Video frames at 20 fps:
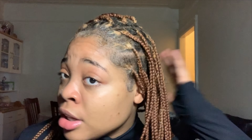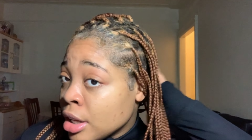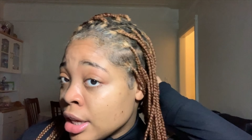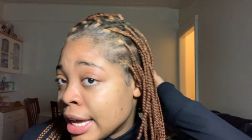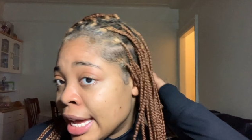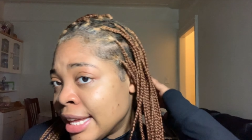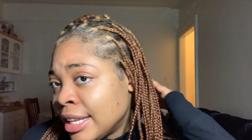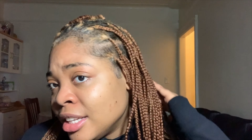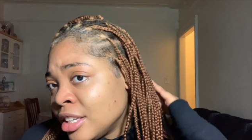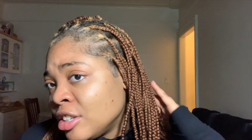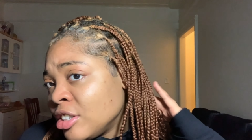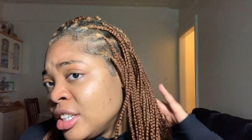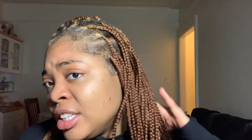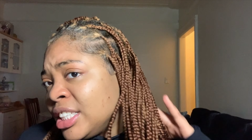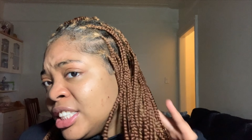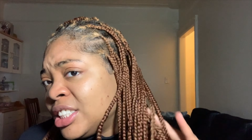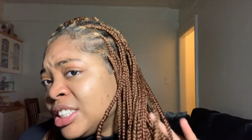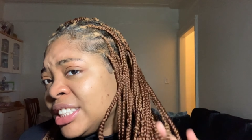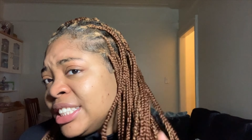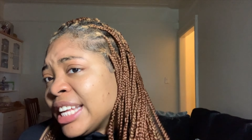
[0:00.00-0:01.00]

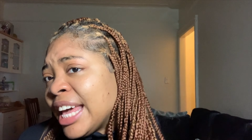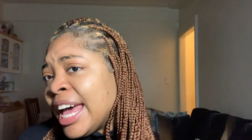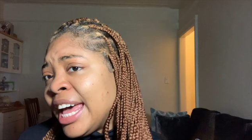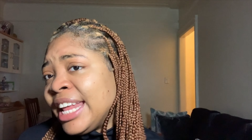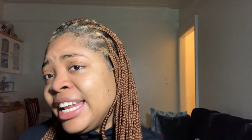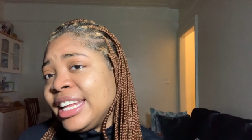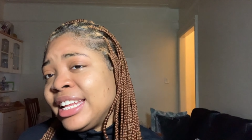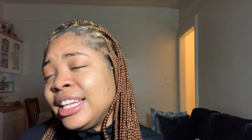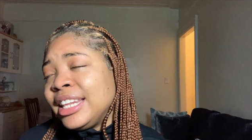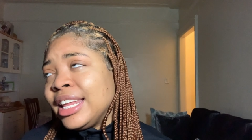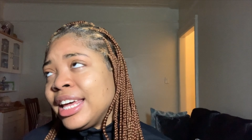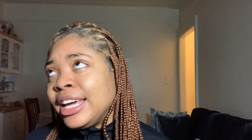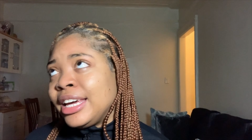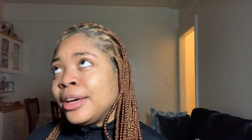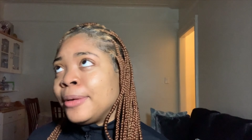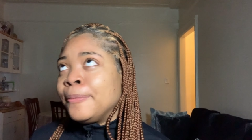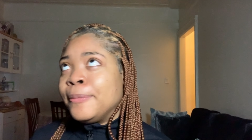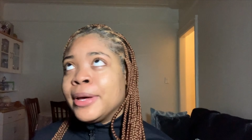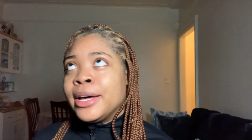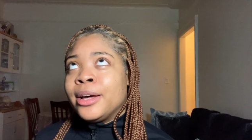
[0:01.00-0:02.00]
literally just added like
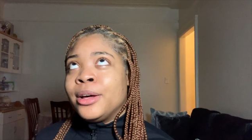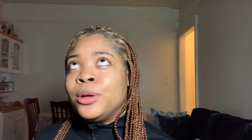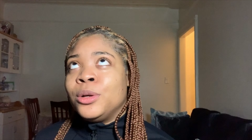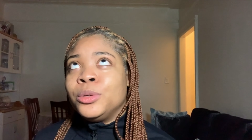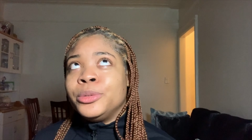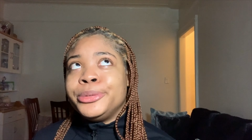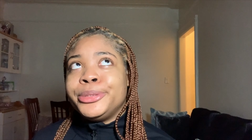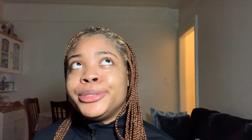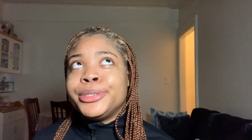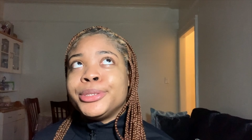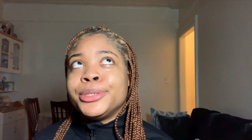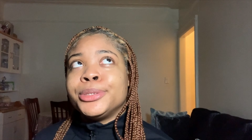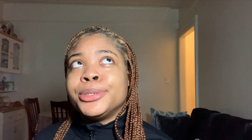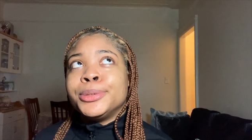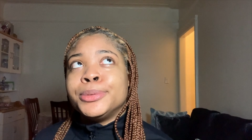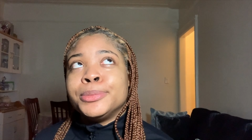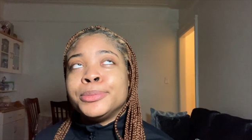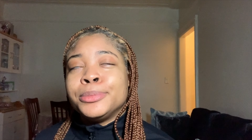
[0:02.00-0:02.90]
about